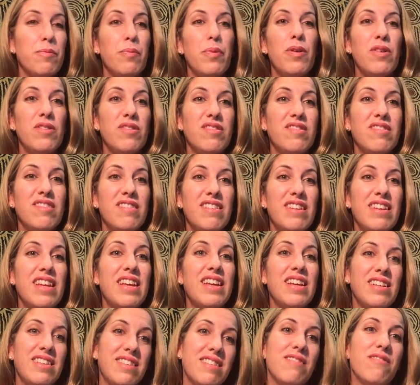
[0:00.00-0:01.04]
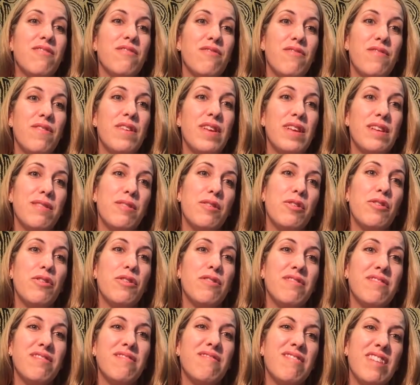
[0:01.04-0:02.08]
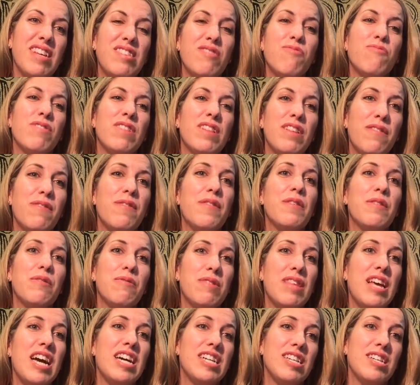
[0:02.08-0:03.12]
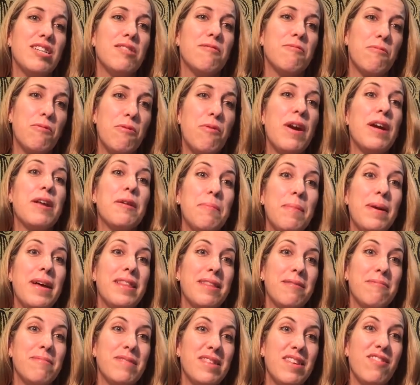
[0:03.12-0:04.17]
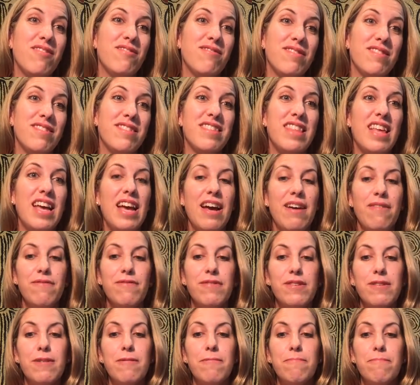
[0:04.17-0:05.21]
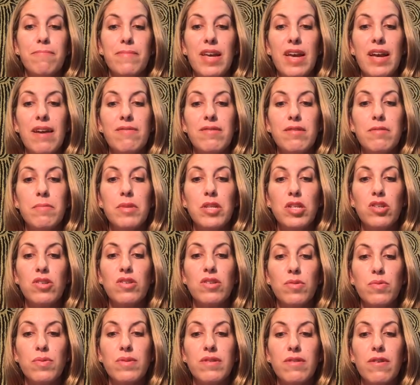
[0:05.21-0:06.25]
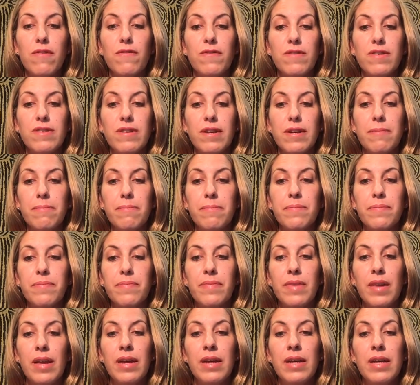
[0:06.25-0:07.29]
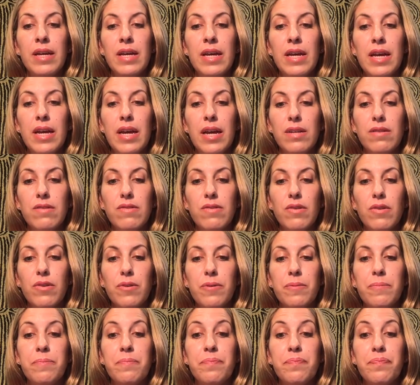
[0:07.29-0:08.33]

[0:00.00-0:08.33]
person doesn't really feel that great about themselves. They have some issues with self-esteem. And so